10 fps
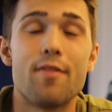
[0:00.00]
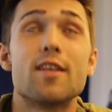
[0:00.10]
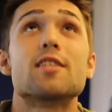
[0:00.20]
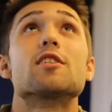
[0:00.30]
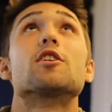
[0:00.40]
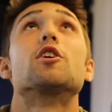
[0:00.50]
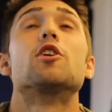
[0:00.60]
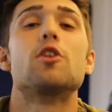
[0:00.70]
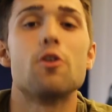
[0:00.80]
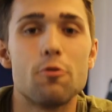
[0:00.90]
This is
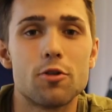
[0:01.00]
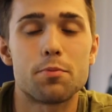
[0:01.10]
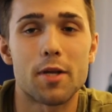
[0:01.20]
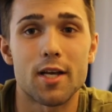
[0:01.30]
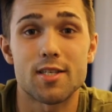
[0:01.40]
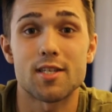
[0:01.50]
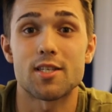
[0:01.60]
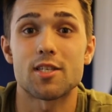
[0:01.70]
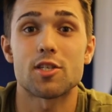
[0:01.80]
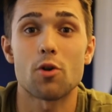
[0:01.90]
huge because this
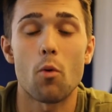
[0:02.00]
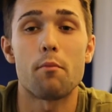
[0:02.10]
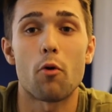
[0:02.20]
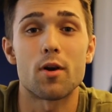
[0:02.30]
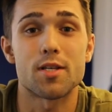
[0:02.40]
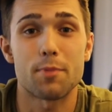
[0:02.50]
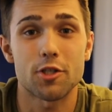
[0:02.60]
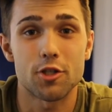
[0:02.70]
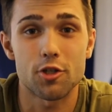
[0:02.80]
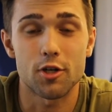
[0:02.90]
is so important,
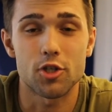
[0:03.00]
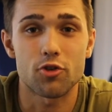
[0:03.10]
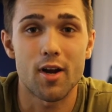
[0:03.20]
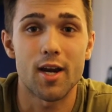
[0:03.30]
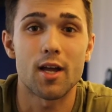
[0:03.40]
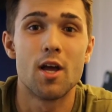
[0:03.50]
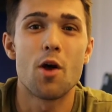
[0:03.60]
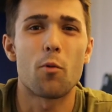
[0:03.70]
especially during training.